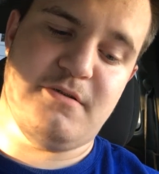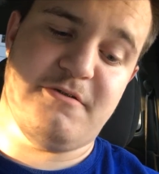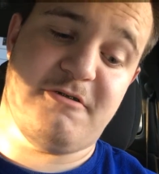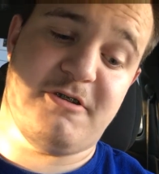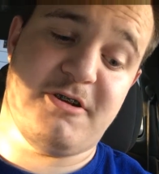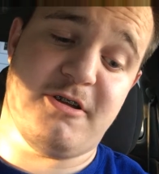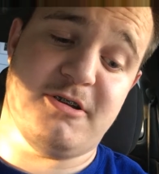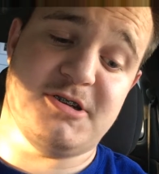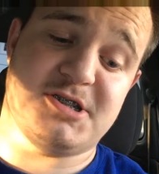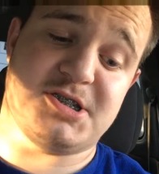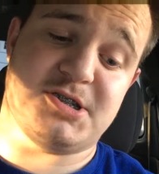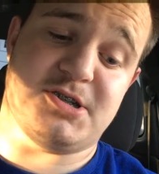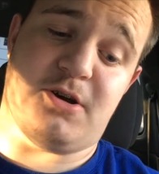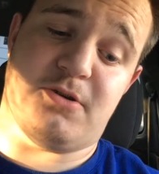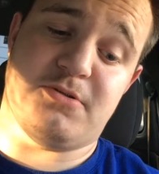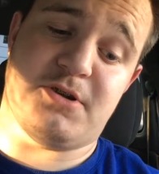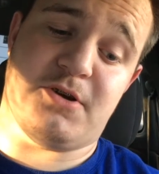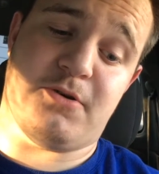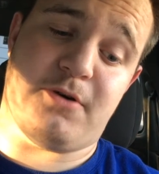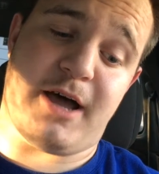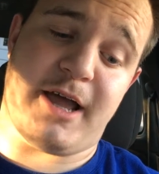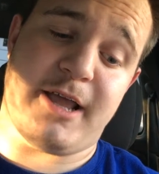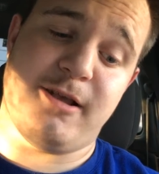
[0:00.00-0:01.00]
For those who
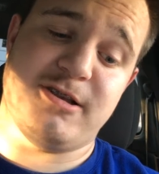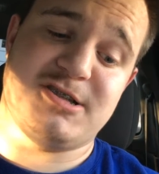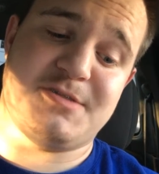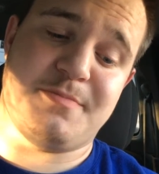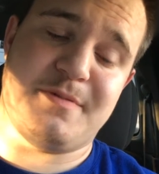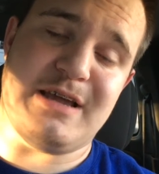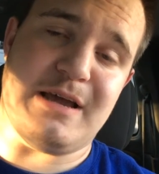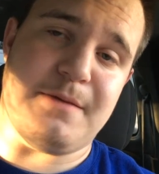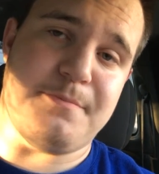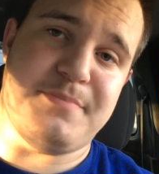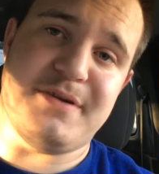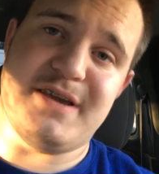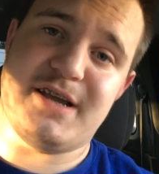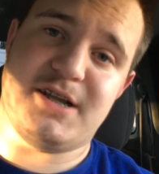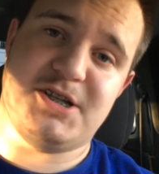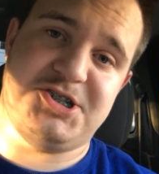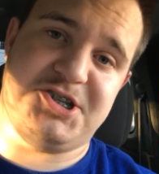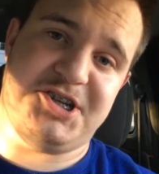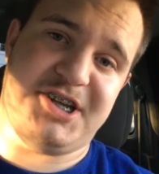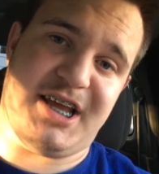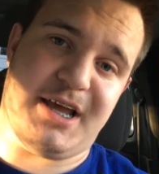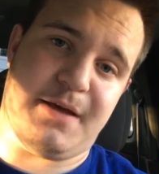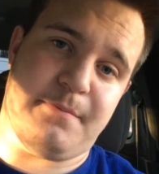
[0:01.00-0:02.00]
don't know, I used to be a big
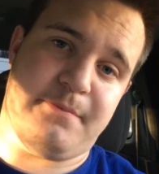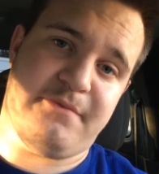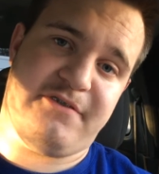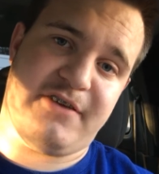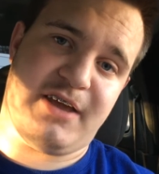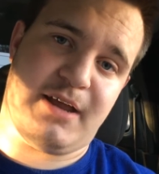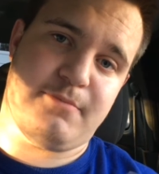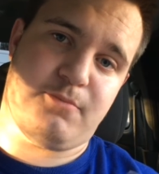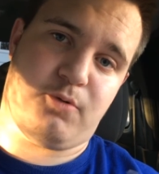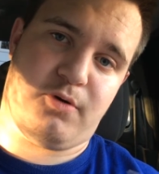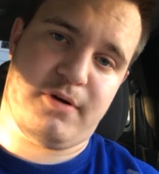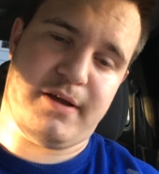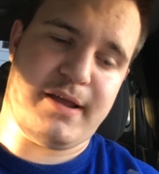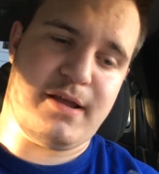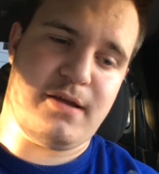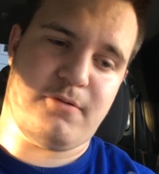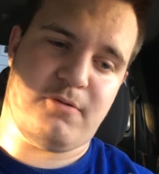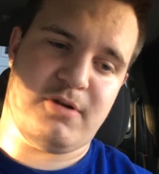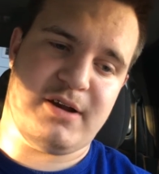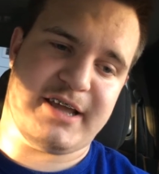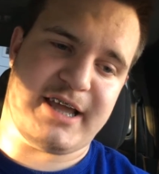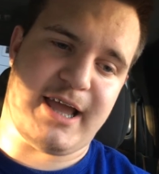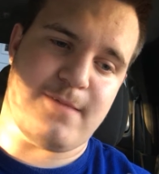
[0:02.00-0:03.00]
GM
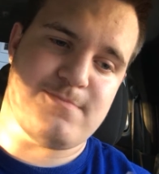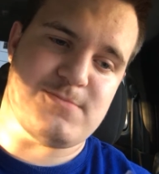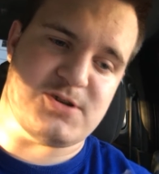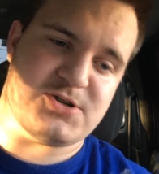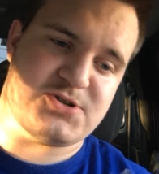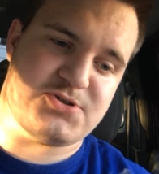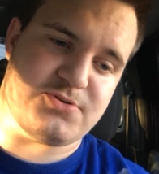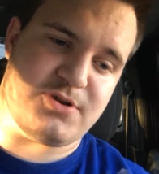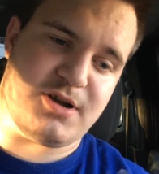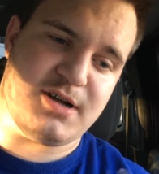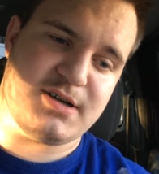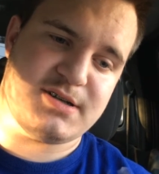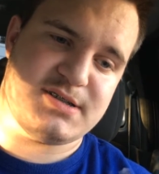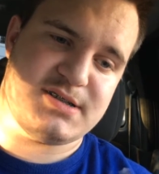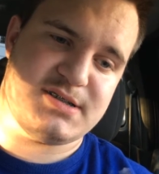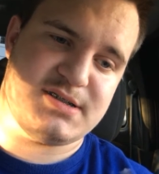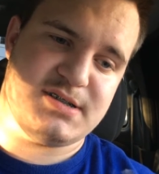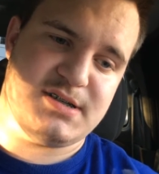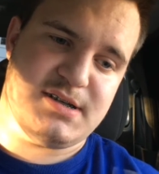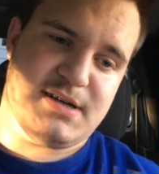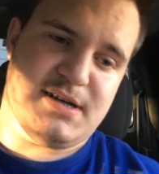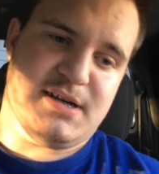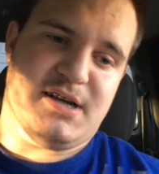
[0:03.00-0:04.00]
fanboy when it came to
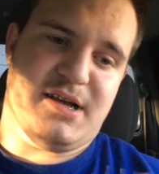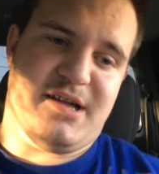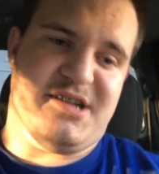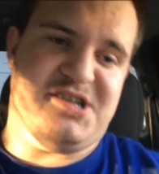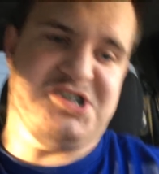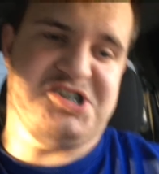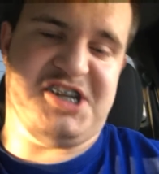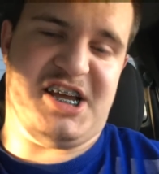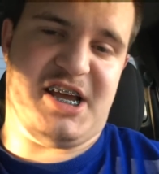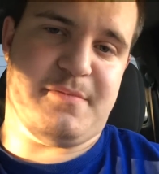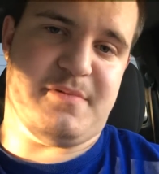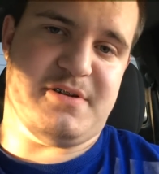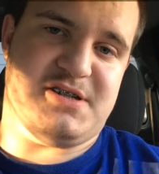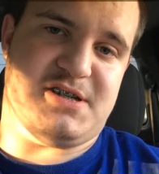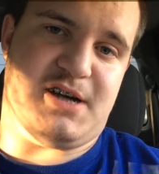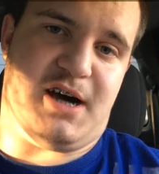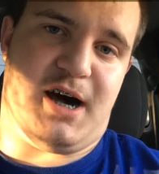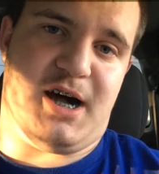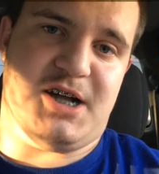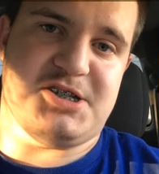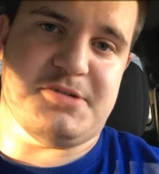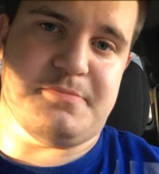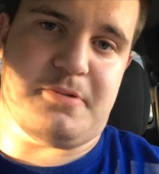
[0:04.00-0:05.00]
trucks, GM and
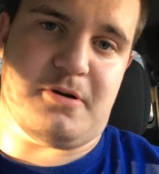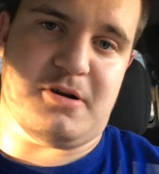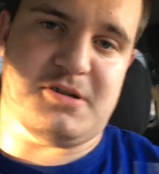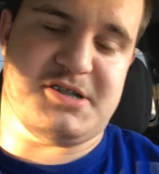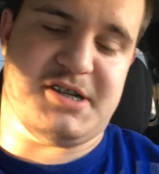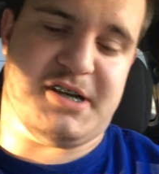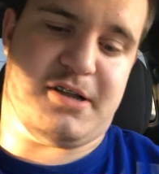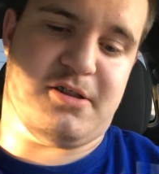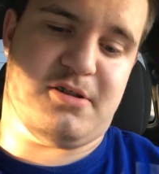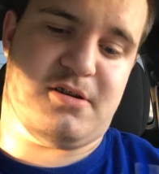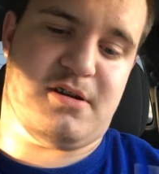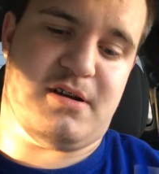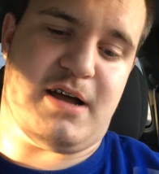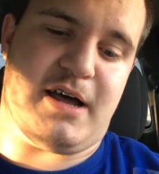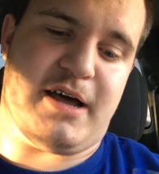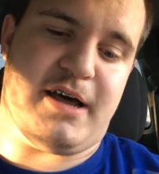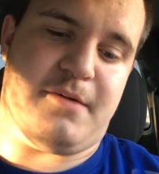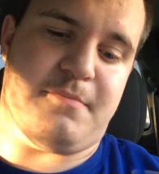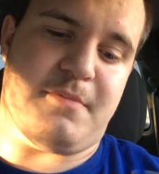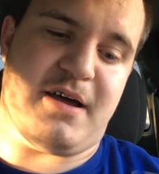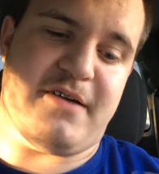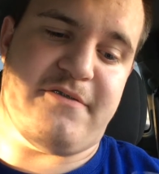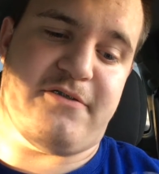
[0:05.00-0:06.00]
Dodge in particular.
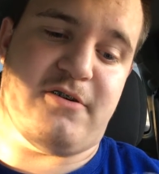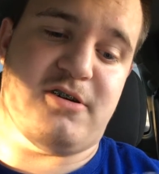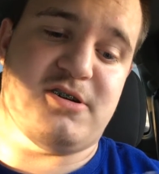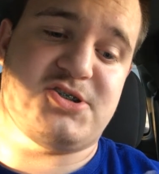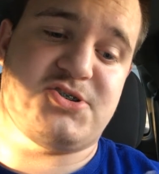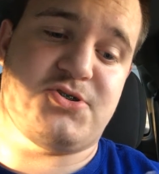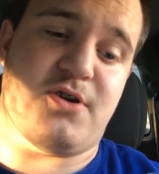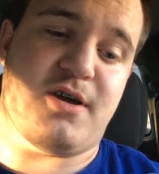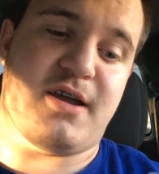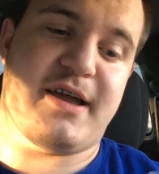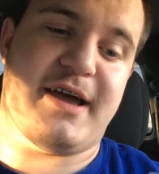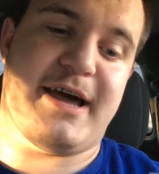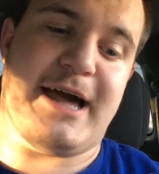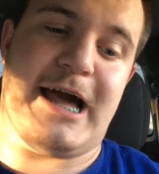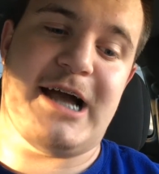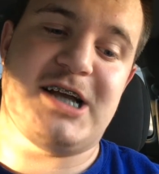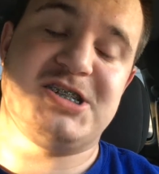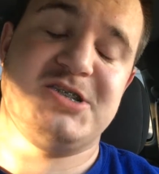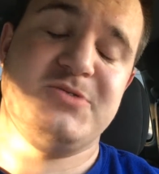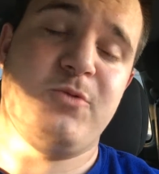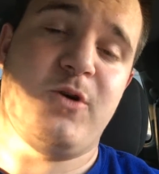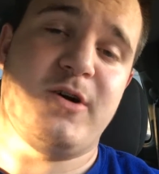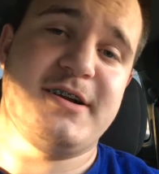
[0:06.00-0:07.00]
My first truck, I
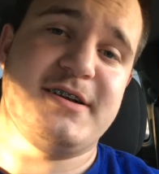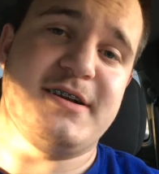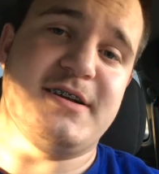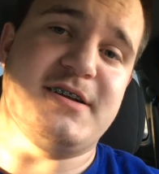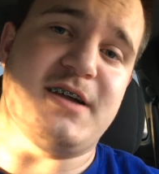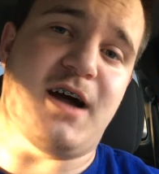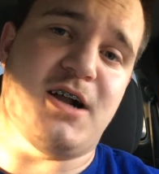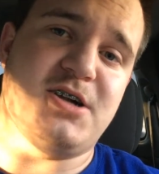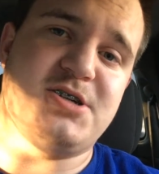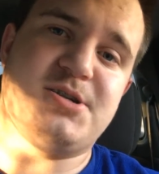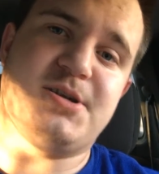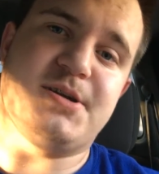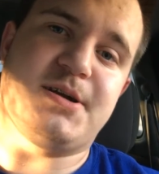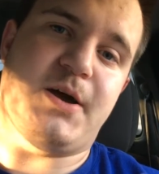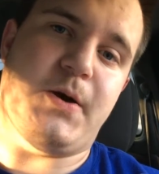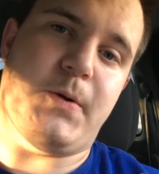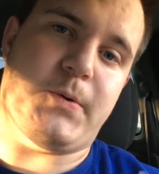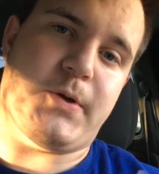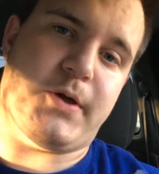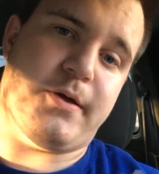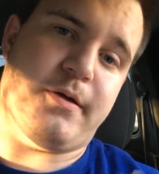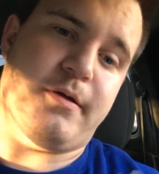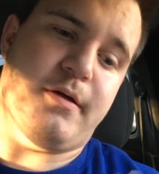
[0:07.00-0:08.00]
actually wanted a Dodge
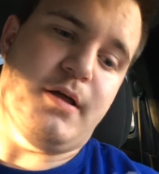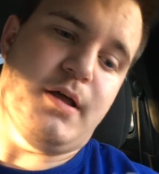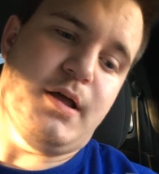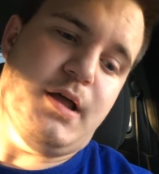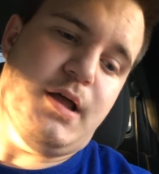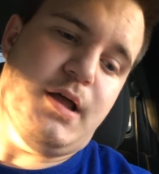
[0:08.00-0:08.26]
Dakota,